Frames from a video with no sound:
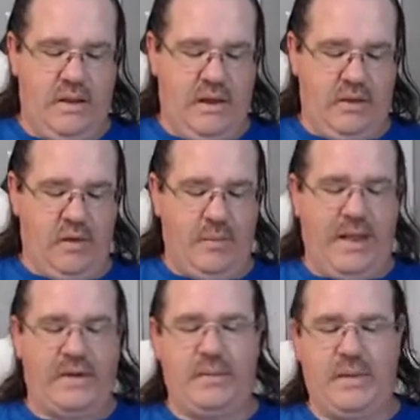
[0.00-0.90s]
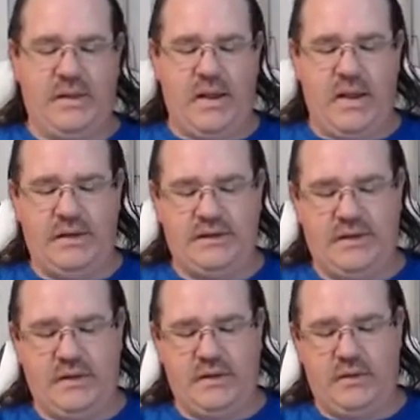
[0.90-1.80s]
I'll go back to my lines
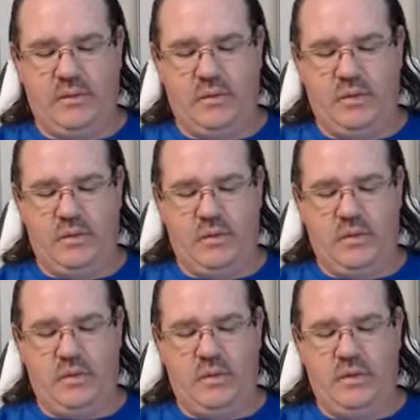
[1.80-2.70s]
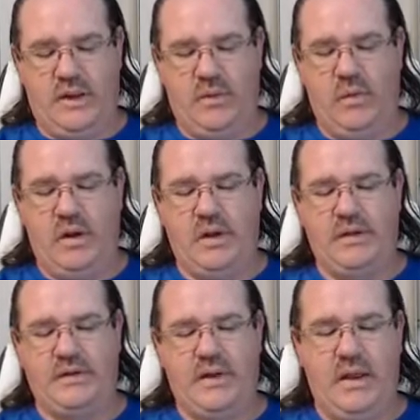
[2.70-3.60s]
here where that
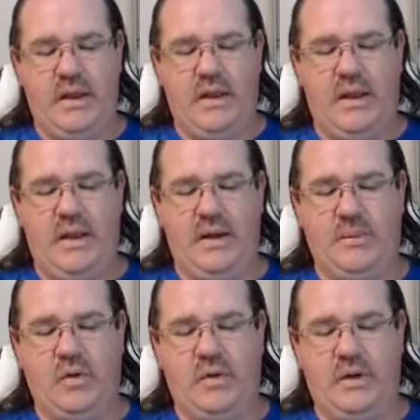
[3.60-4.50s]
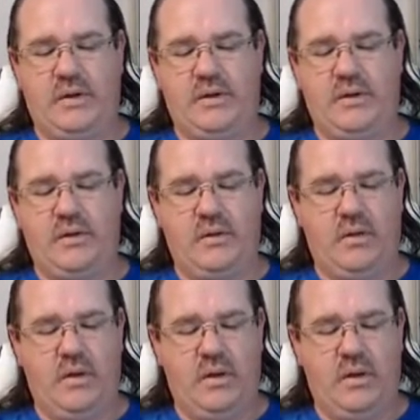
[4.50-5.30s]
was, and I'm going to